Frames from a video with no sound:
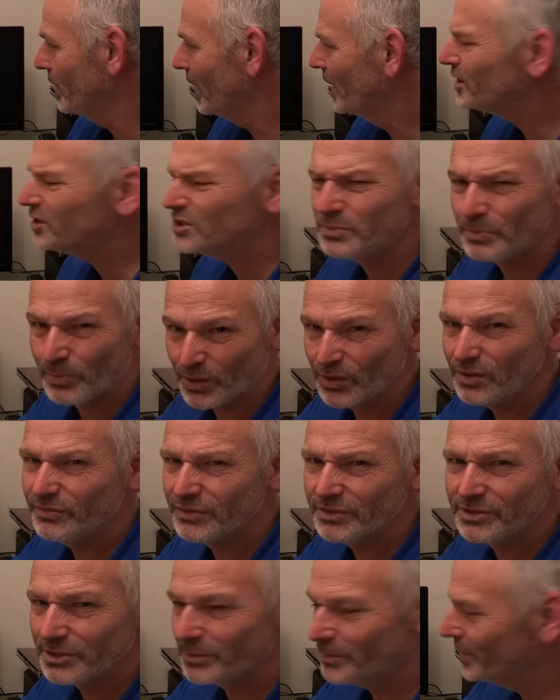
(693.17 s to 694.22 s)
And it's
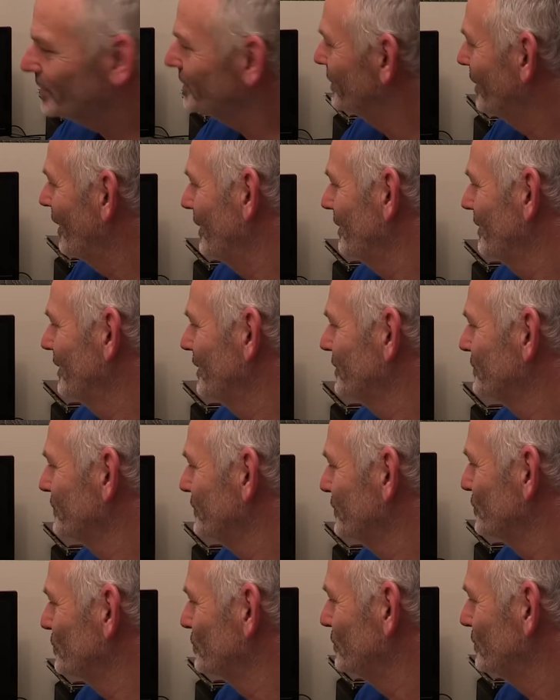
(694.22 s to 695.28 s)
proven to be that, that's for
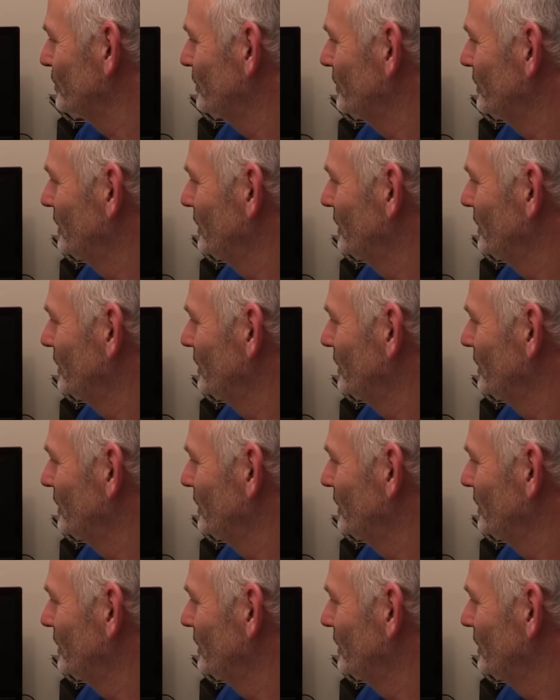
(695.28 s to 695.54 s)
sure.